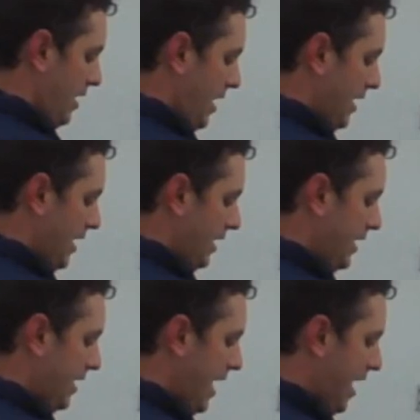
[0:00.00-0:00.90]
I hit
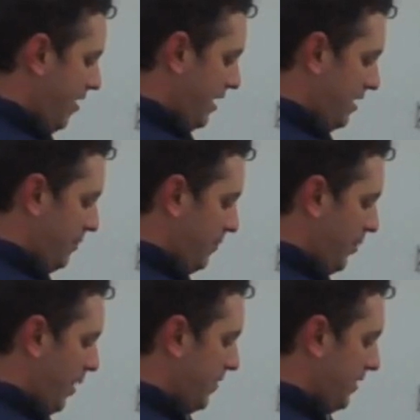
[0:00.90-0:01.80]
caret,
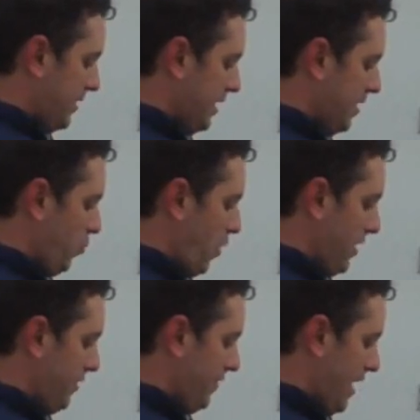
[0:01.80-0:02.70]
parentheses,
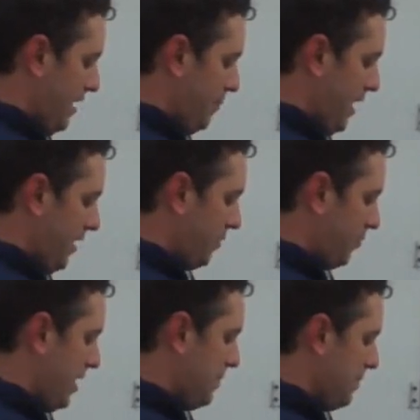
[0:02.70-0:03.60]
1 divided by
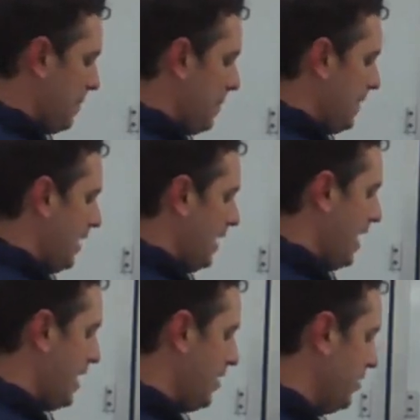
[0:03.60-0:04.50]
3,
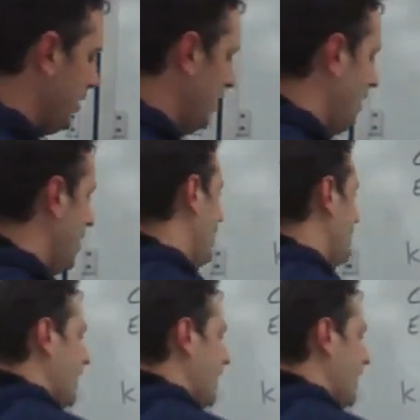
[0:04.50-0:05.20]
enter, right,